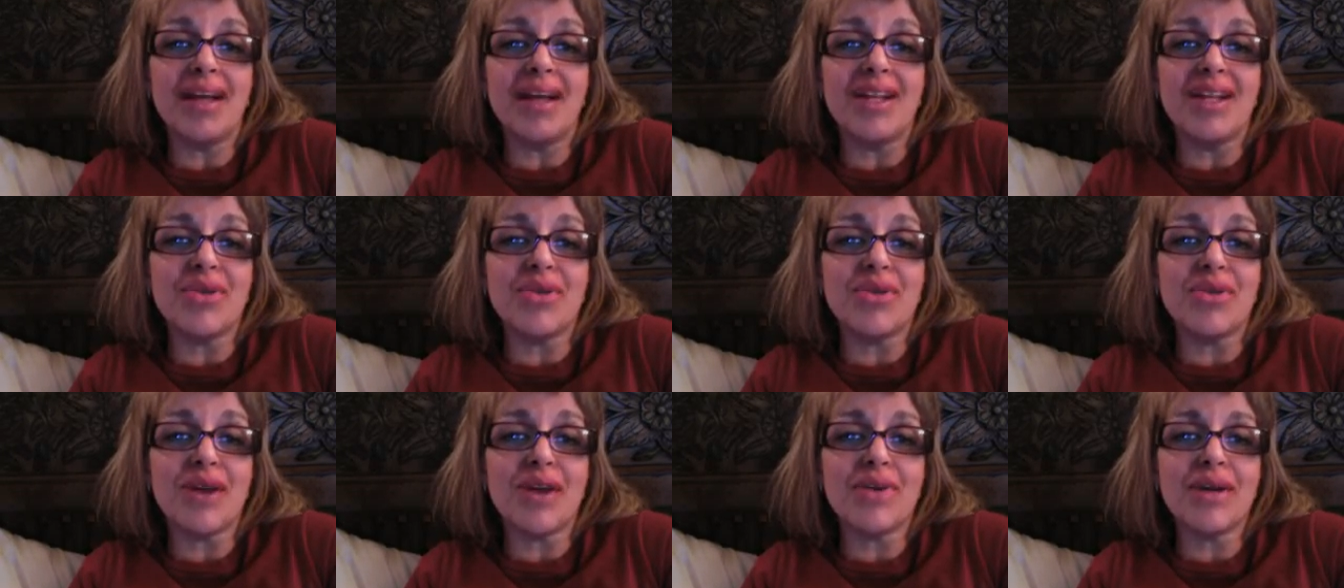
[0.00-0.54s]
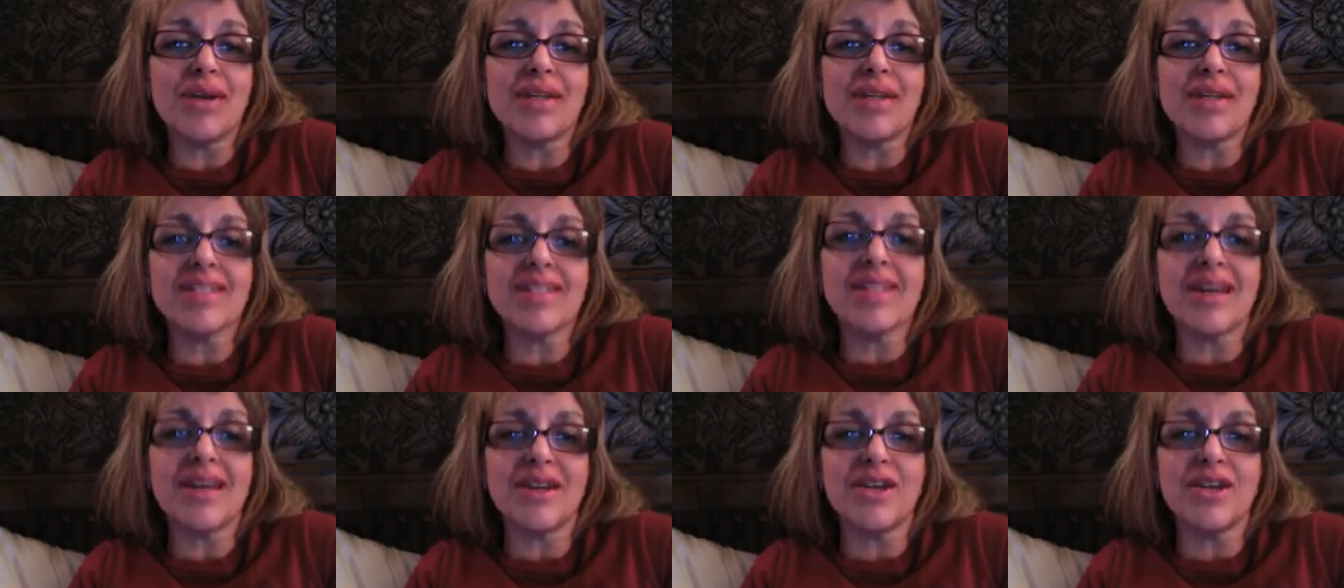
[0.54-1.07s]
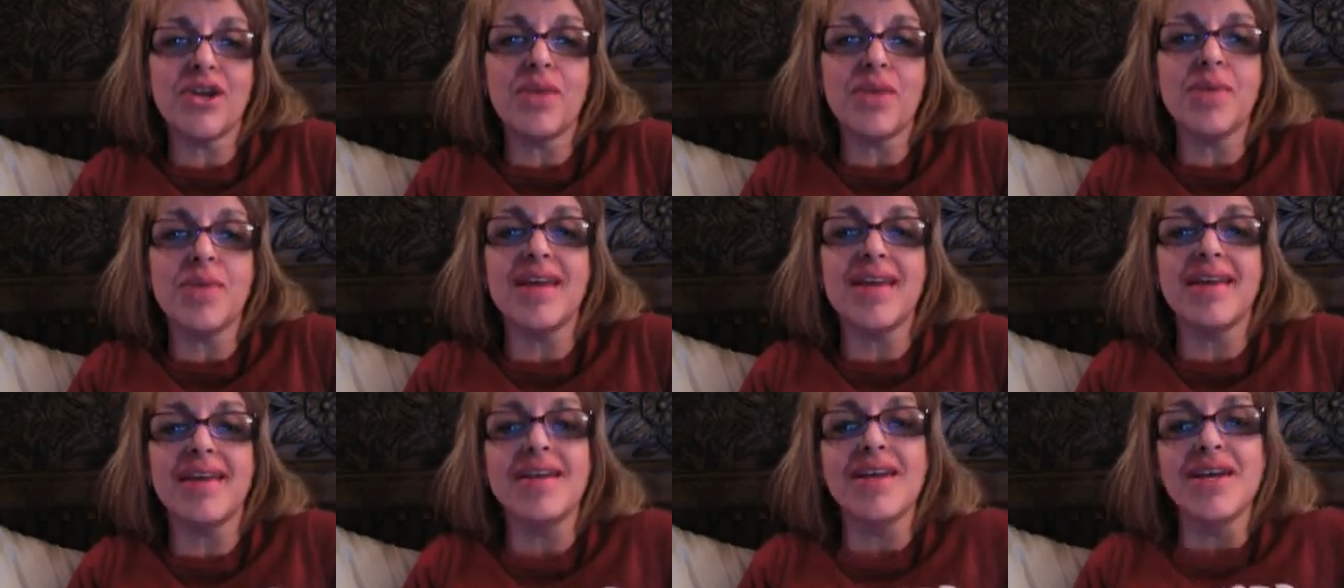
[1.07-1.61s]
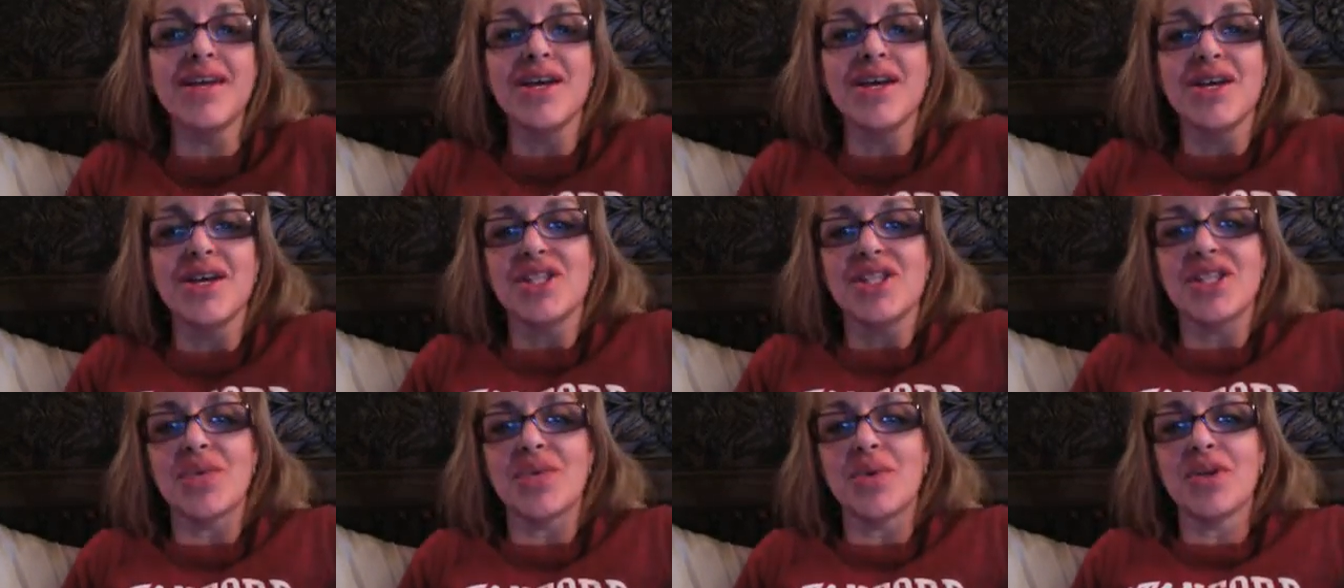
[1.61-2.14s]
and you thought you had dysautonomia?
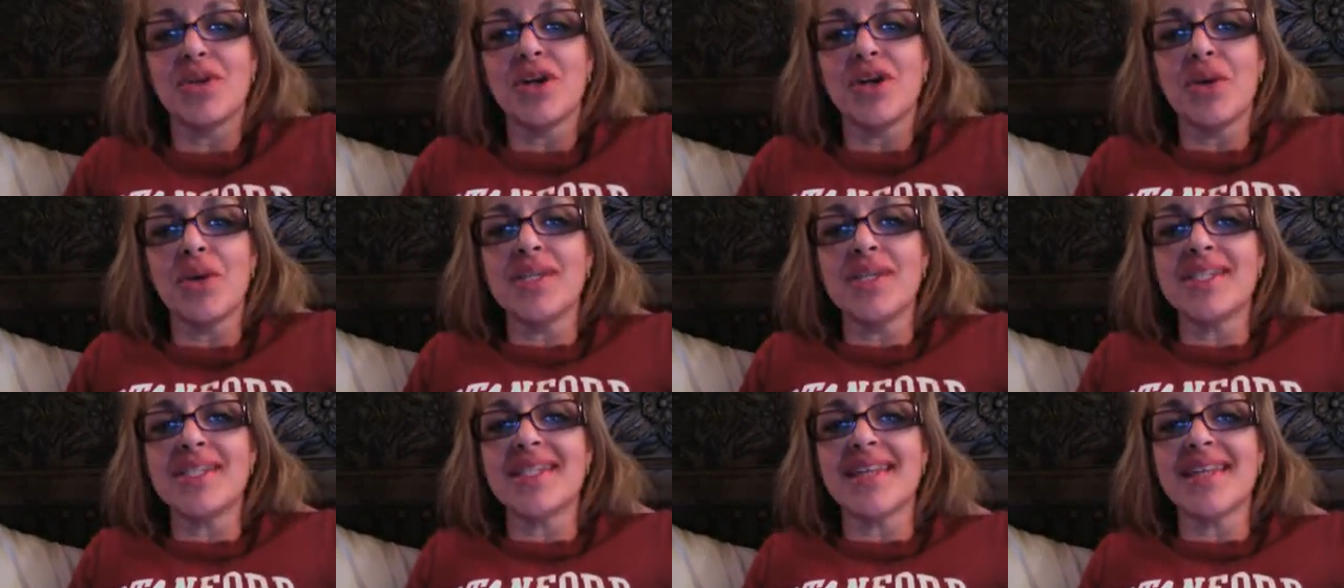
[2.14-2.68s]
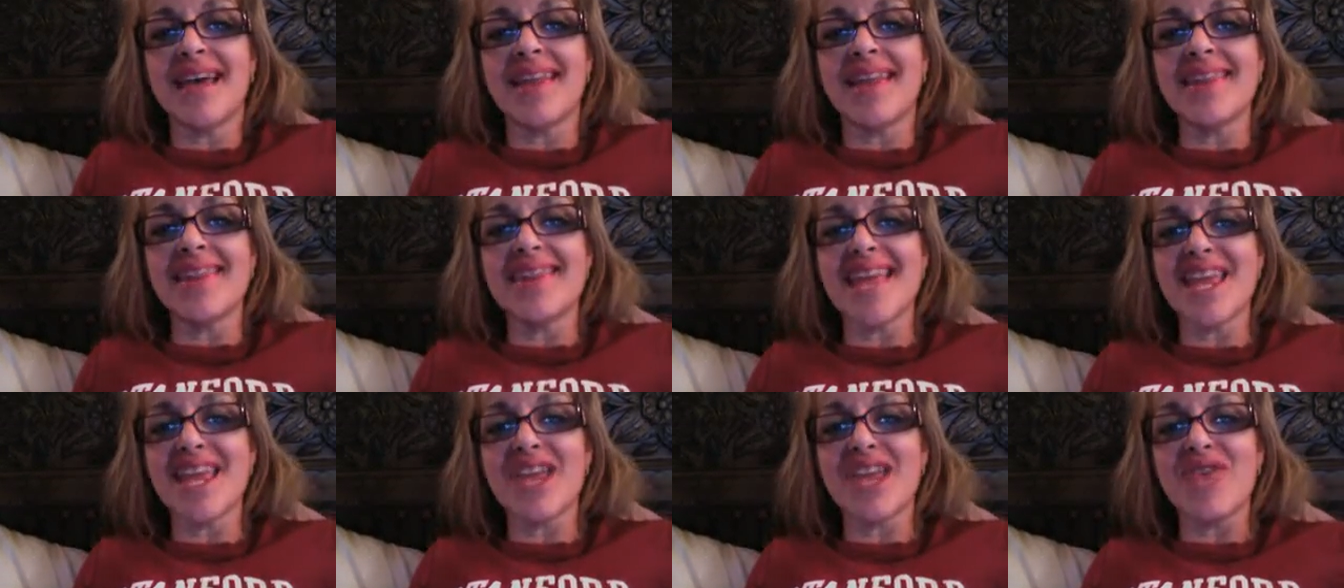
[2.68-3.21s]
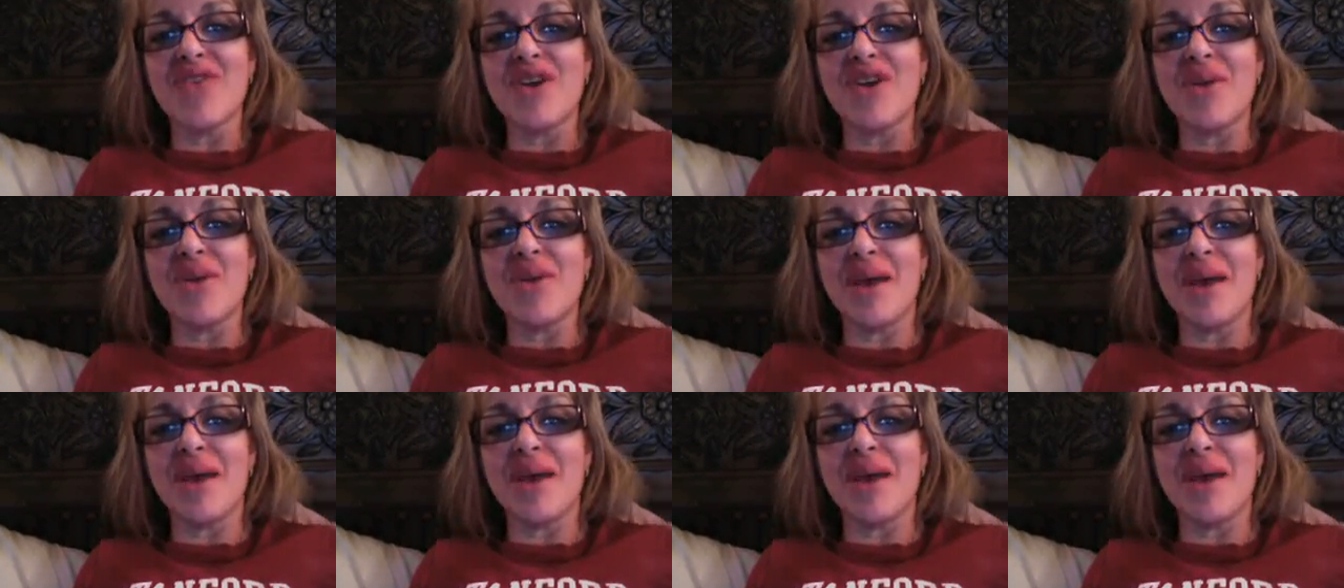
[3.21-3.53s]
So we'll go into that, and thank you very